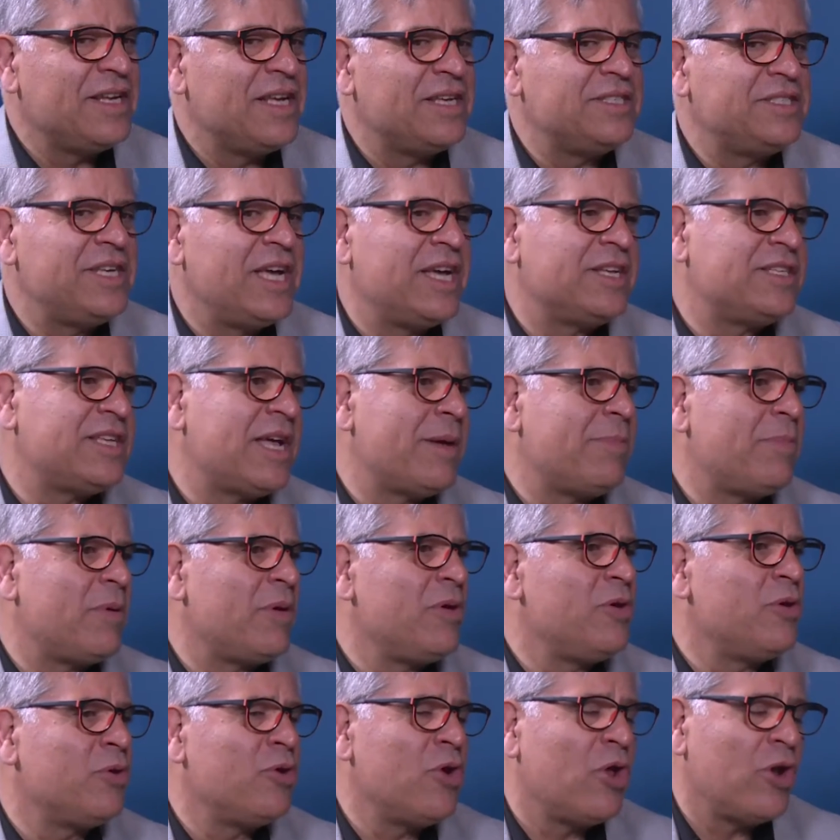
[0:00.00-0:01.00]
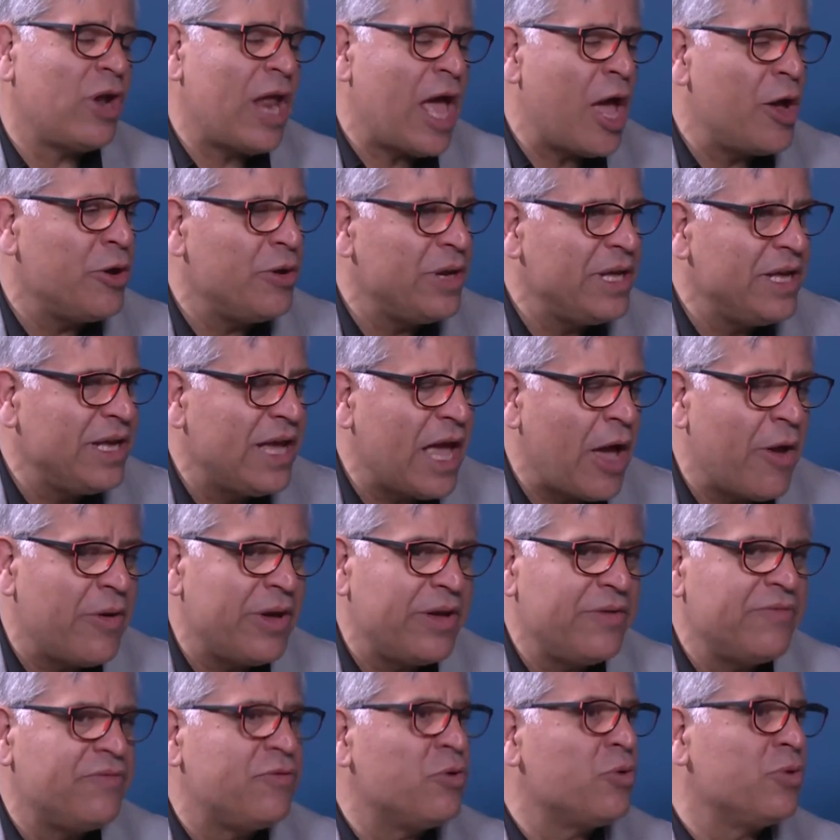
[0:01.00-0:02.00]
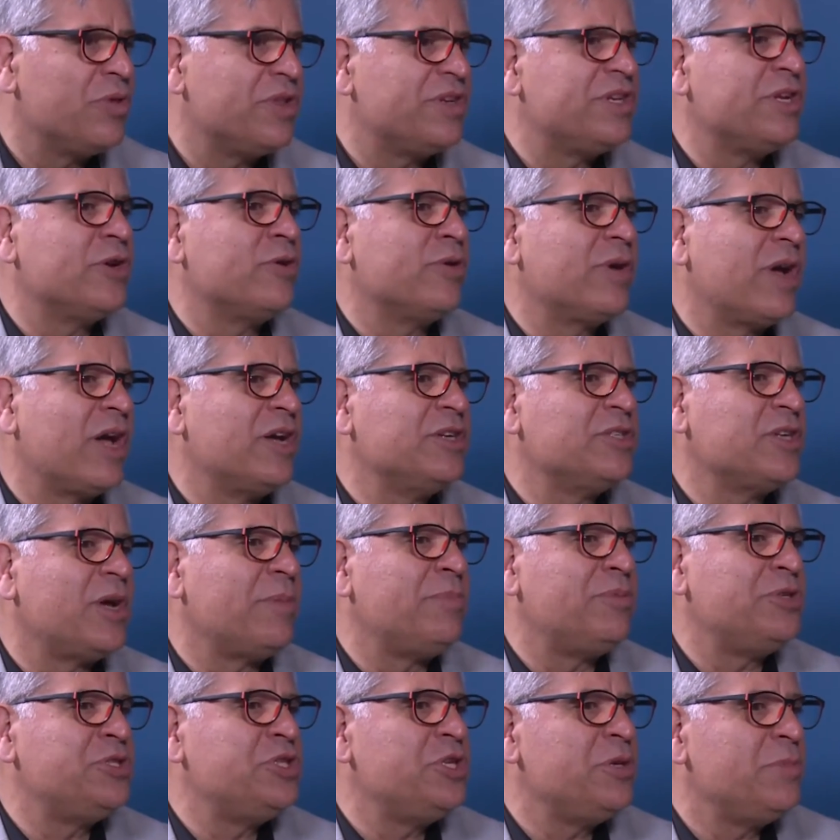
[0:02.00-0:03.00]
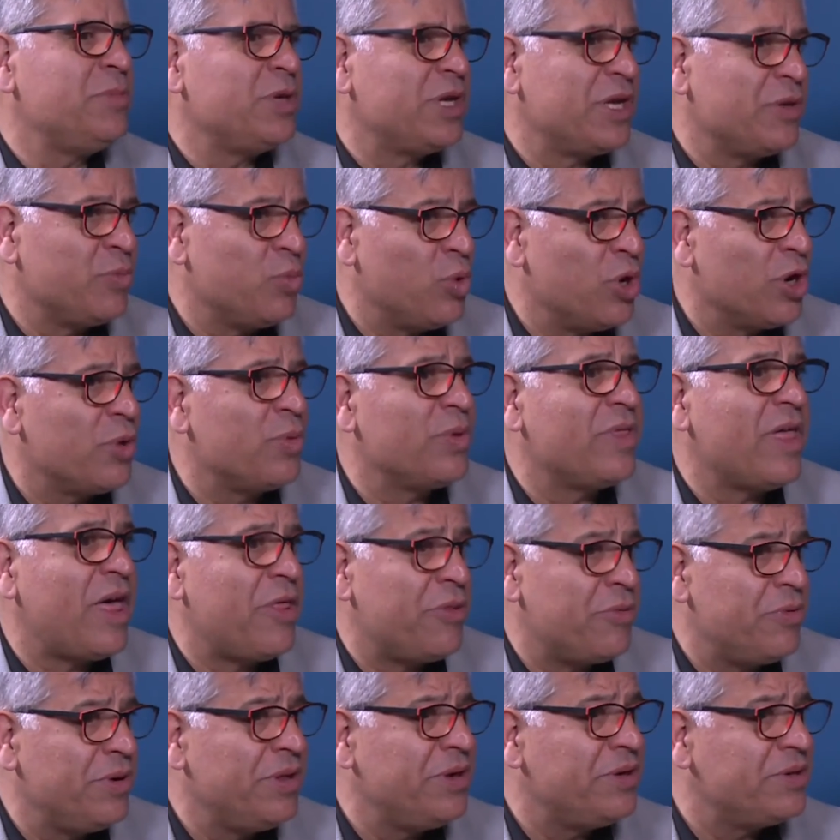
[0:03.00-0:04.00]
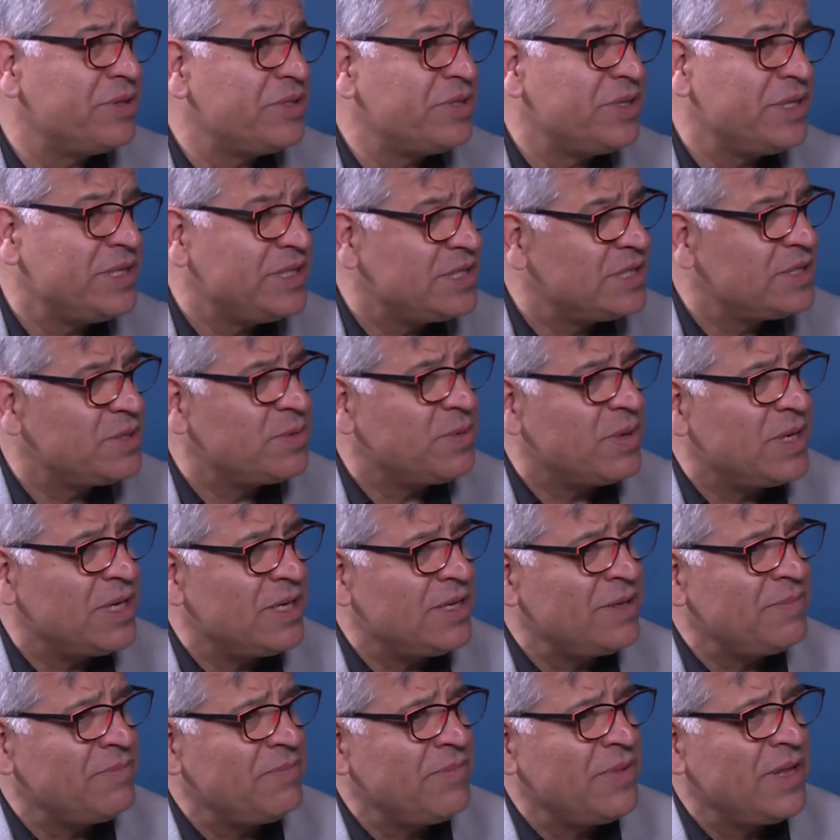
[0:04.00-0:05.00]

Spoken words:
Zeotap, you're not only going for the telcos, I presume you can work with other industries as well?